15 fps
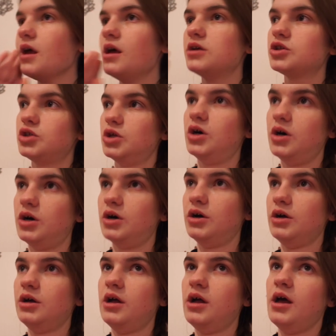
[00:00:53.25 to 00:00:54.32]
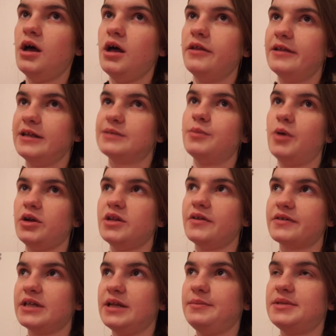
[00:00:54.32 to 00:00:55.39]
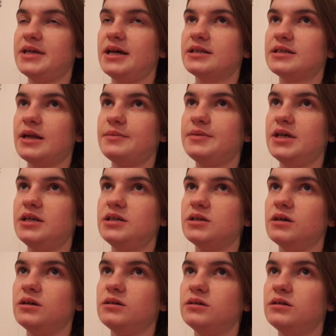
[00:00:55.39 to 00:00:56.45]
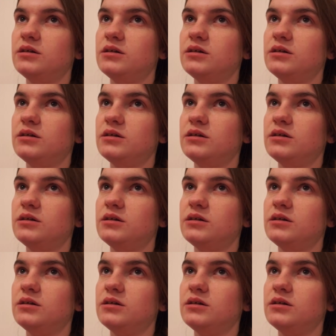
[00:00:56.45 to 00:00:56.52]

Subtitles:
So this morning I've slept in till